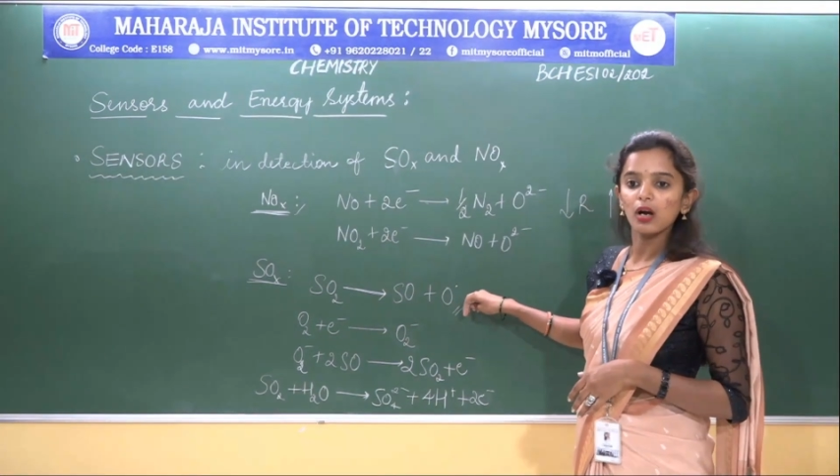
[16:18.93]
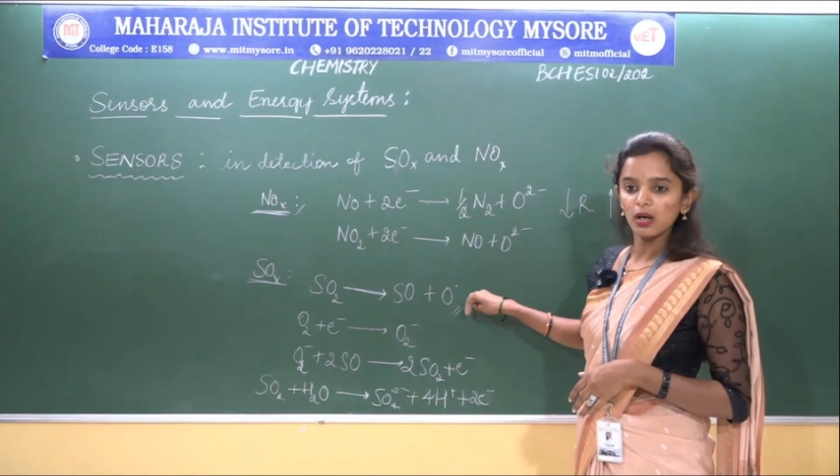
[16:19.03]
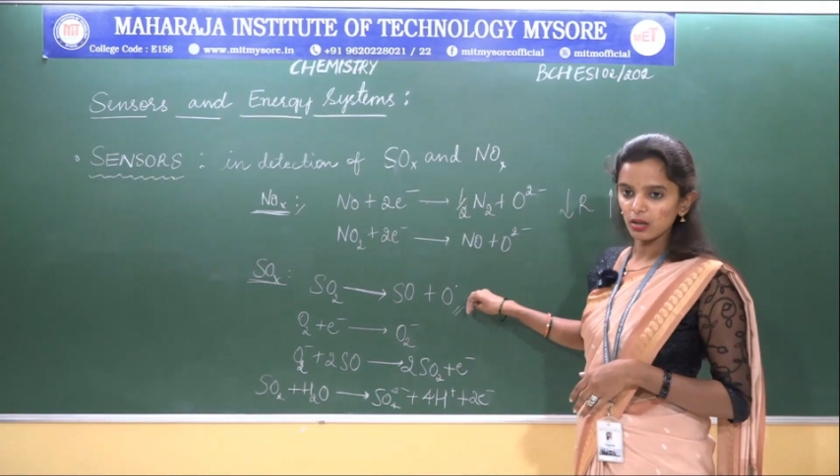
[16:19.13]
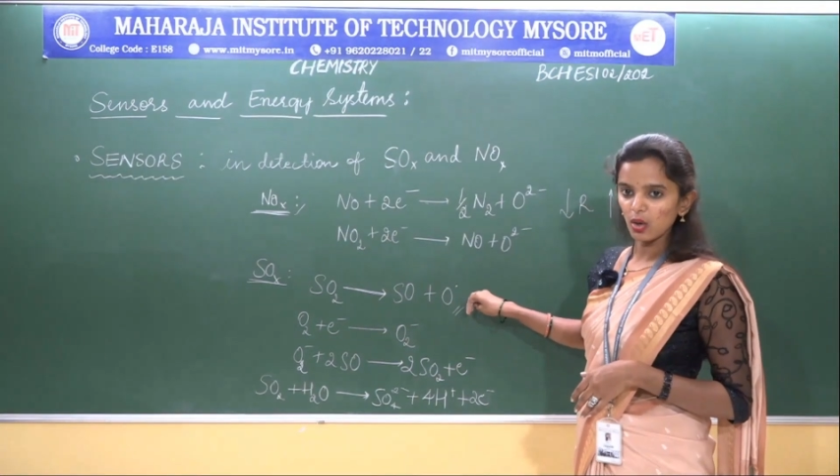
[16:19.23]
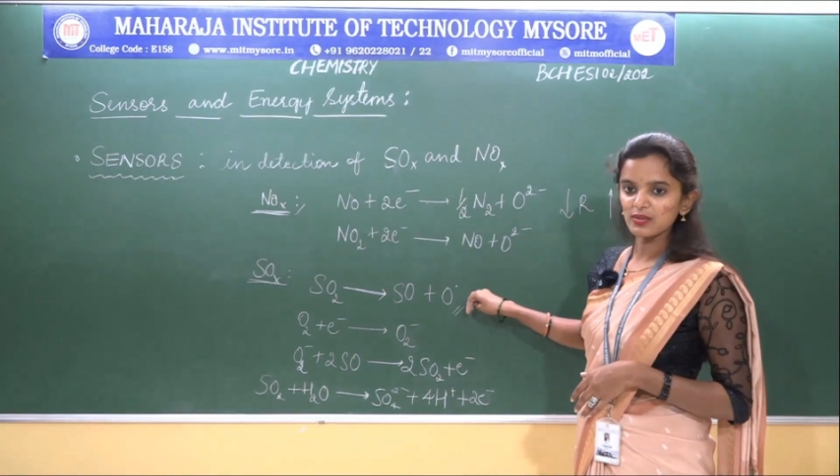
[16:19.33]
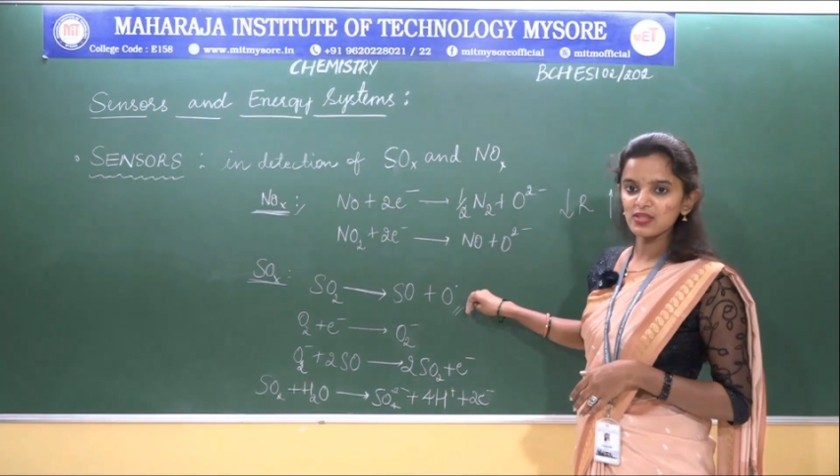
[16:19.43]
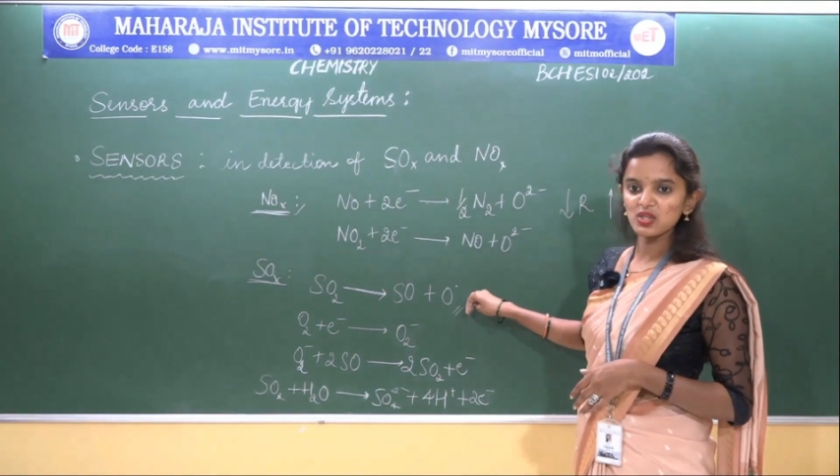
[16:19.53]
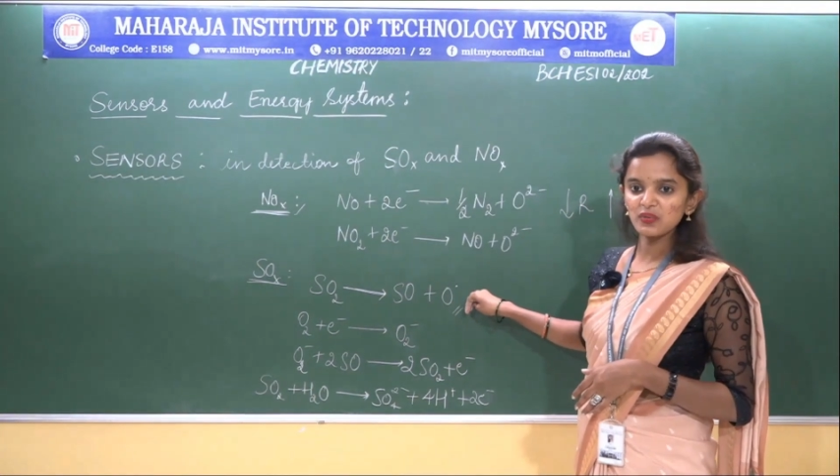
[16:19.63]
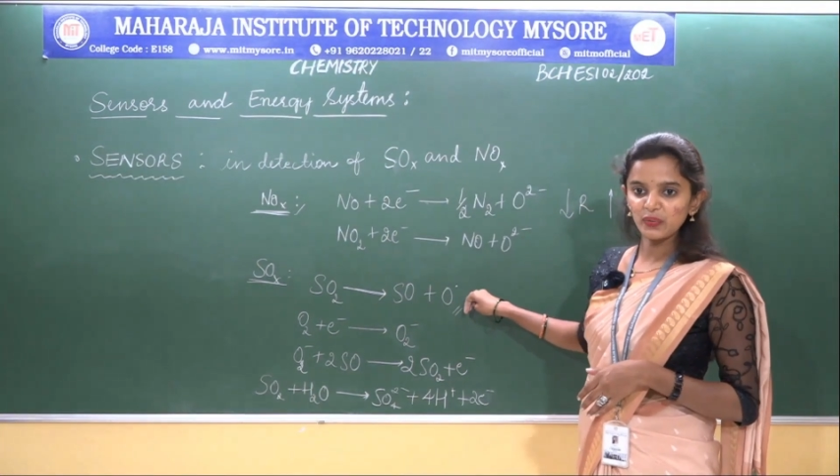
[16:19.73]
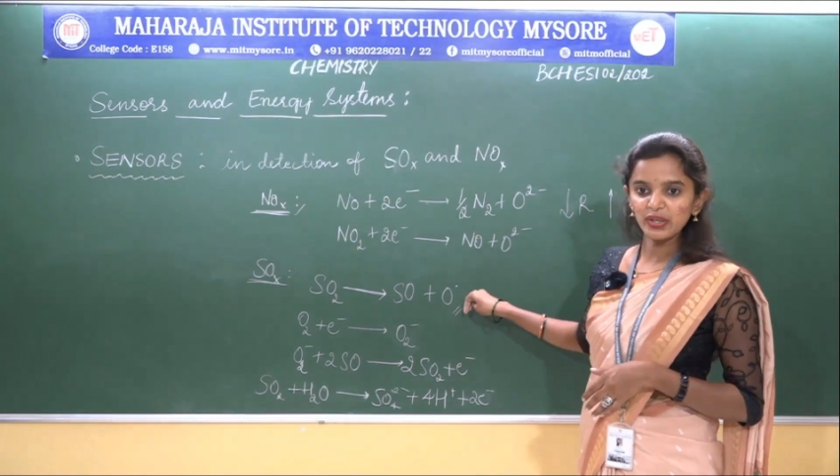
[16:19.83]

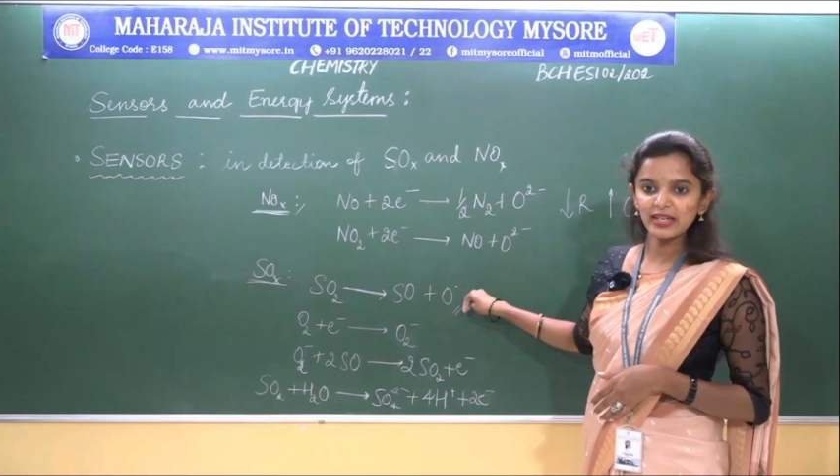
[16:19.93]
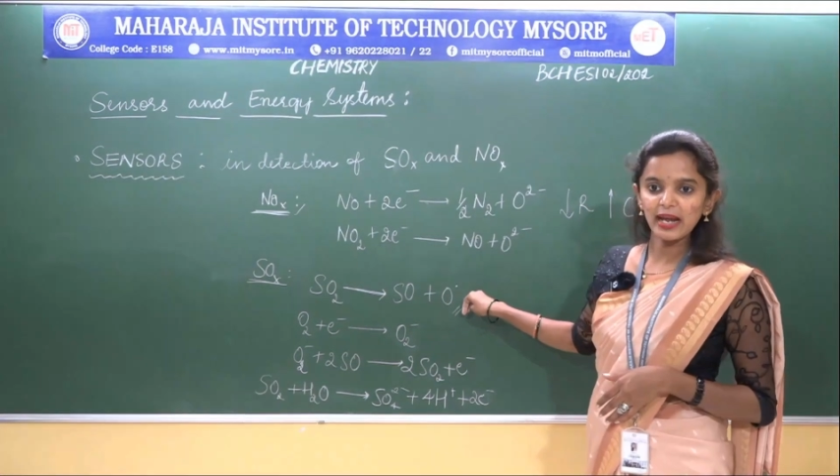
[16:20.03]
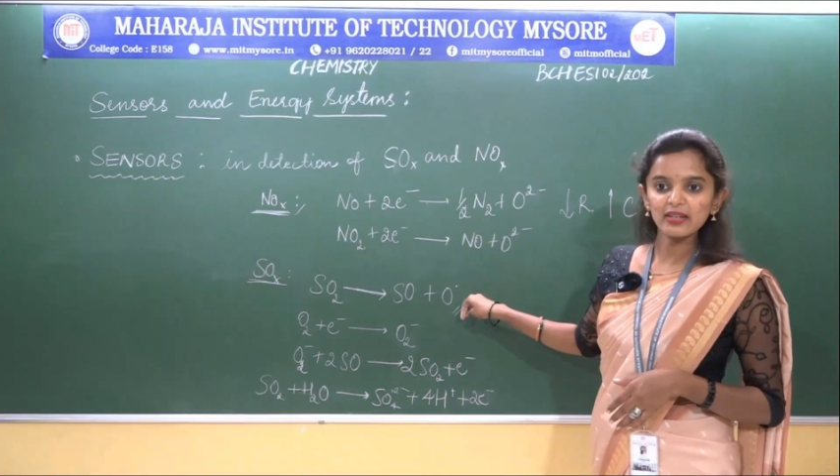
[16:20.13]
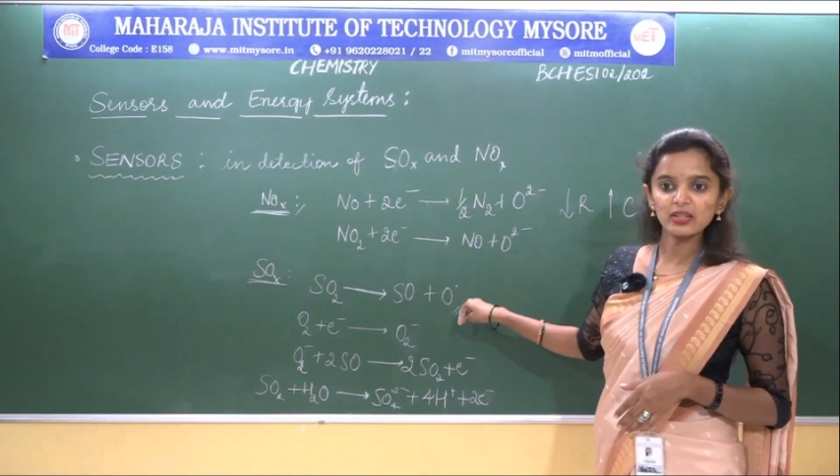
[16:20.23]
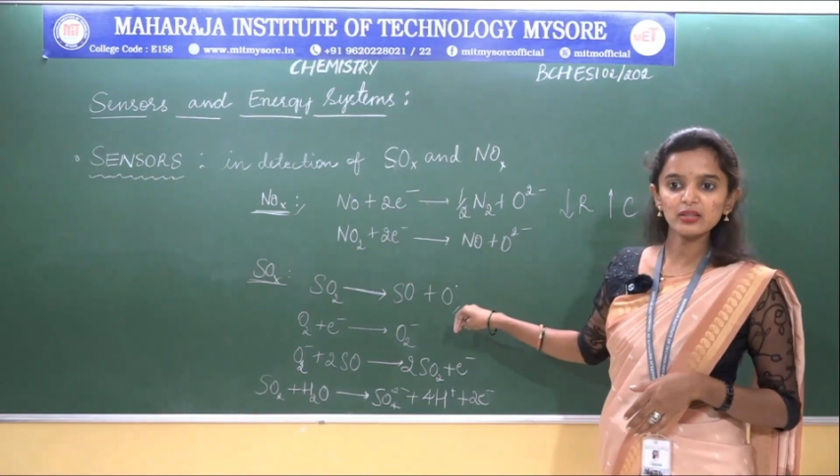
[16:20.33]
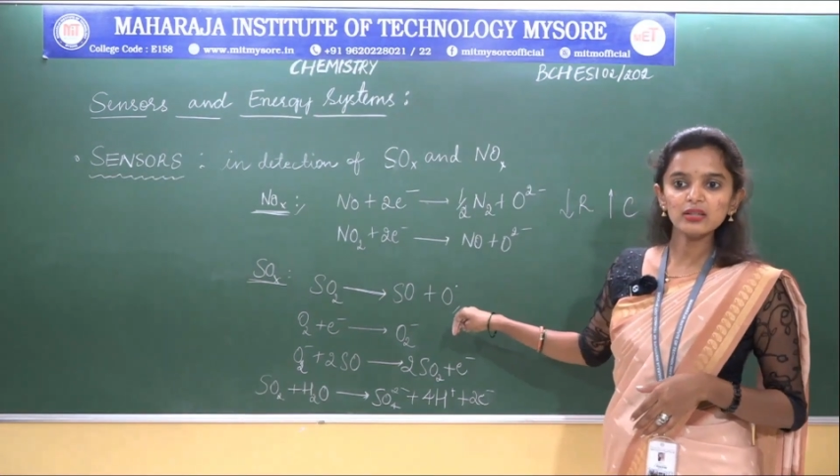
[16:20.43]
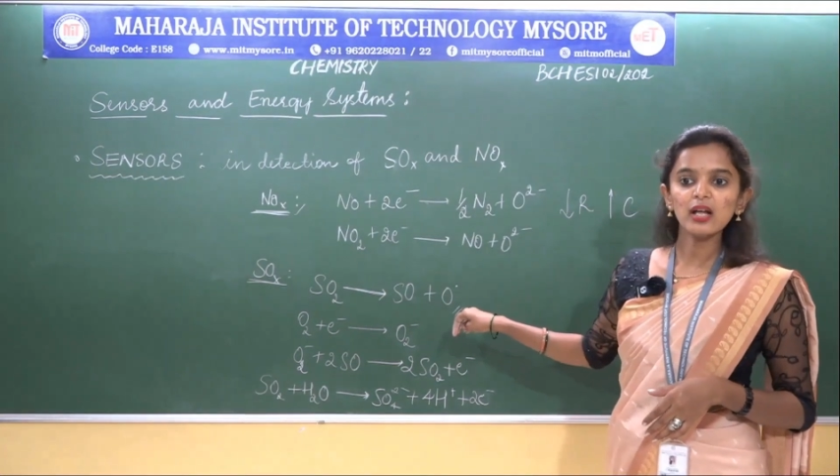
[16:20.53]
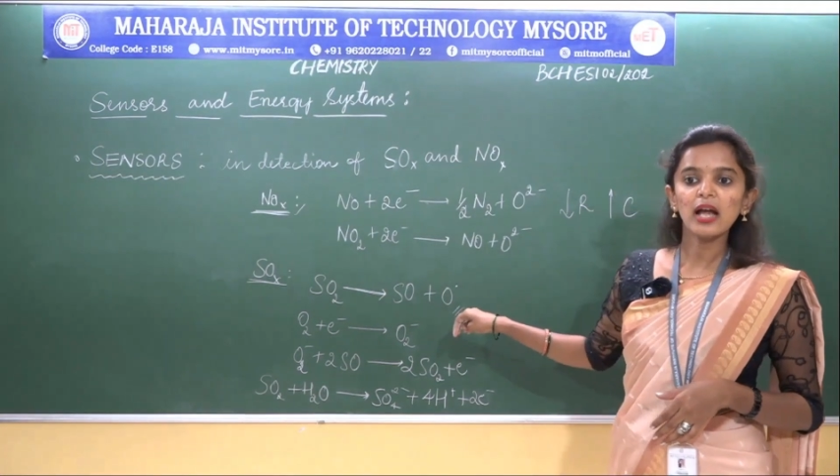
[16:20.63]
oxygen free radical,